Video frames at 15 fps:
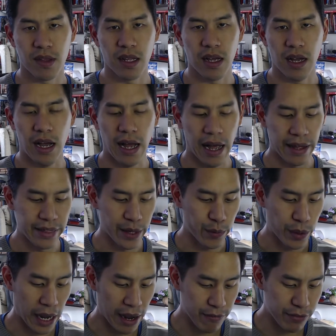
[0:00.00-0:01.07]
and they would
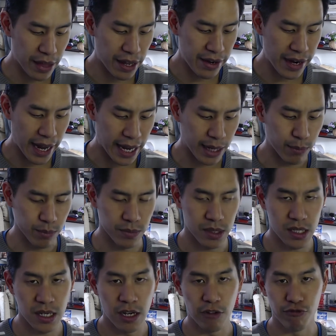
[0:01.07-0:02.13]
have their names
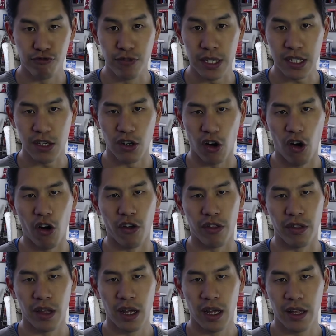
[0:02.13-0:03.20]
written on
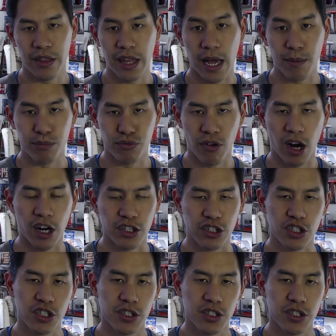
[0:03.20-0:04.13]
their branch.